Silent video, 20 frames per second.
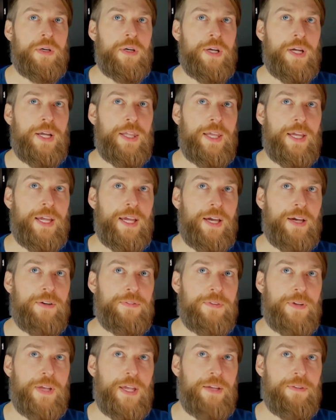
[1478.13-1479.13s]
and they
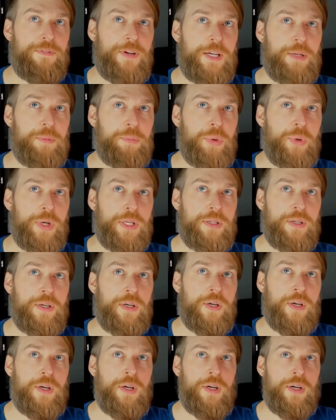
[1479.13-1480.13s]
have a fine point,
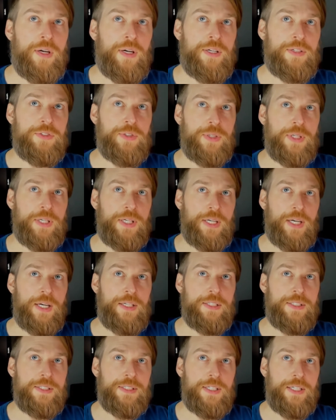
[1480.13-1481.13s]
as you can kind
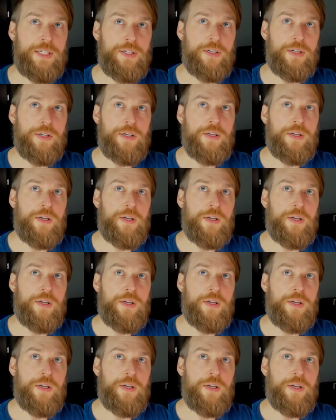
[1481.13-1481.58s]
of see here.